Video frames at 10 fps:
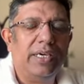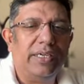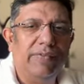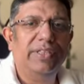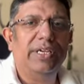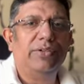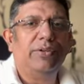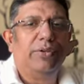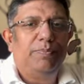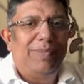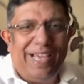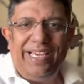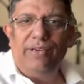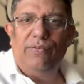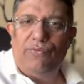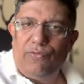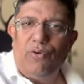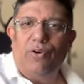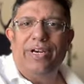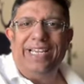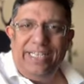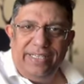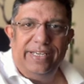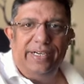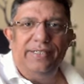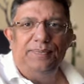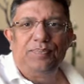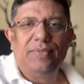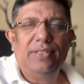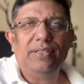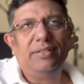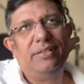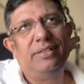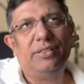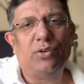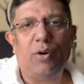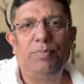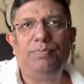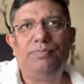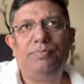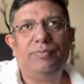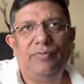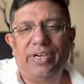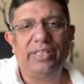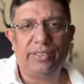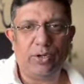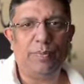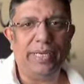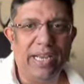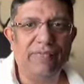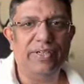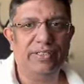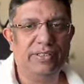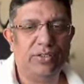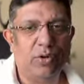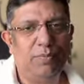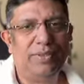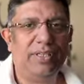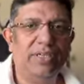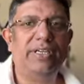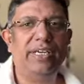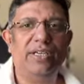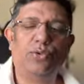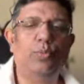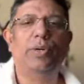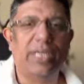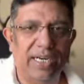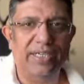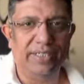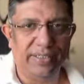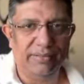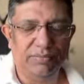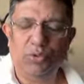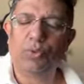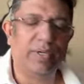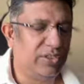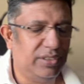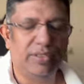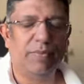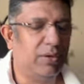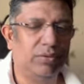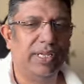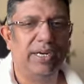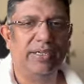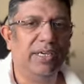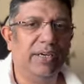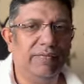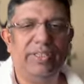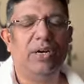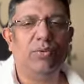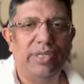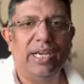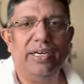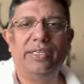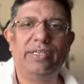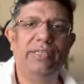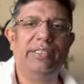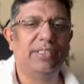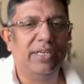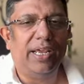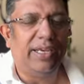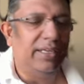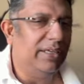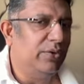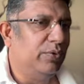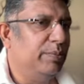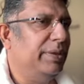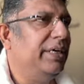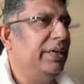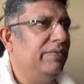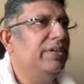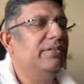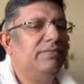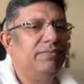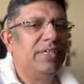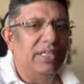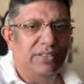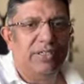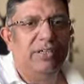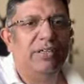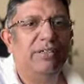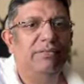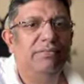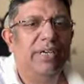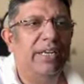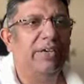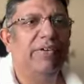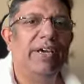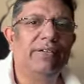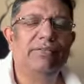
Given that you're playing for India, the top 30 are super talented. No questions about that. Without talent, it's unlikely that you would be even considered anywhere